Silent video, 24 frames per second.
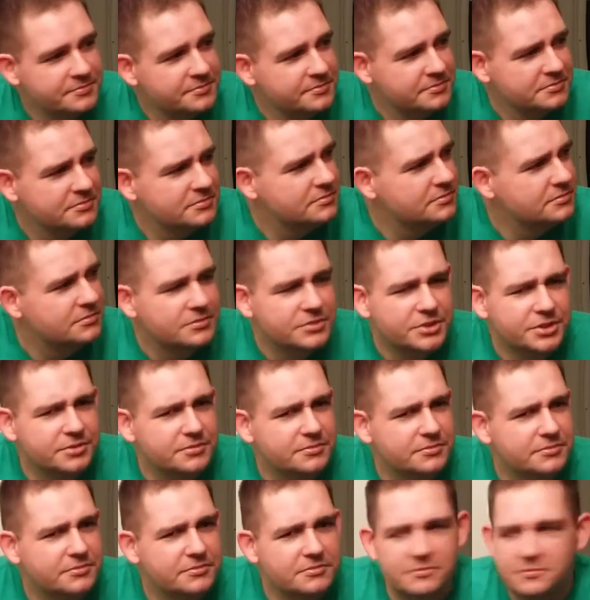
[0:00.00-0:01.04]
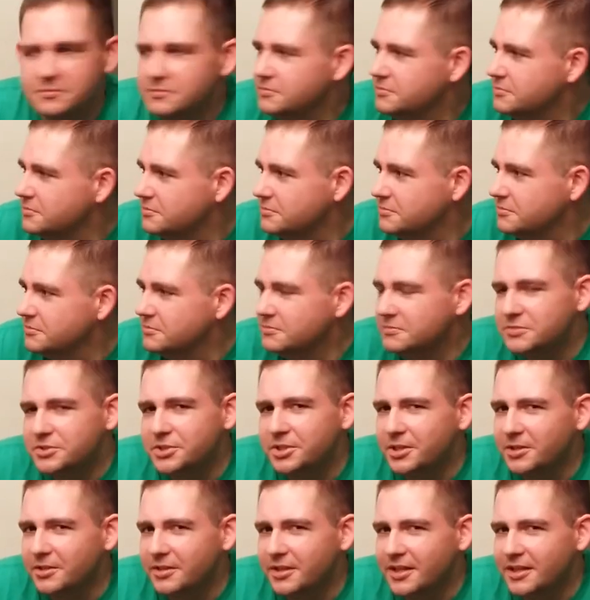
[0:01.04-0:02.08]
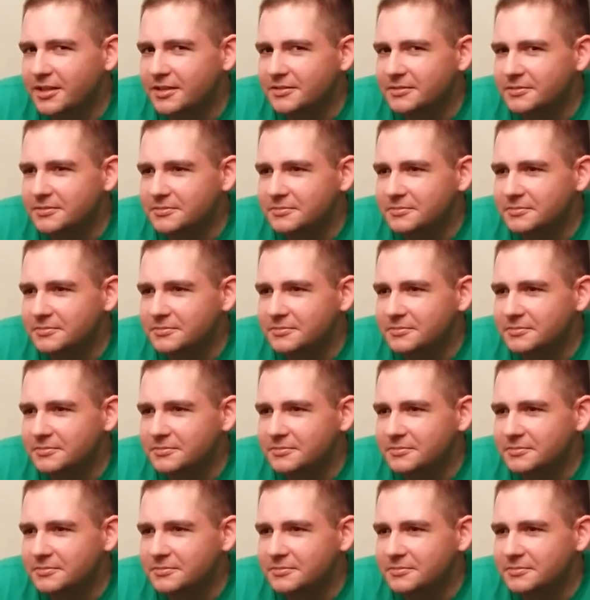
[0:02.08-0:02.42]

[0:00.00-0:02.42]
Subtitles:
Did you hear that?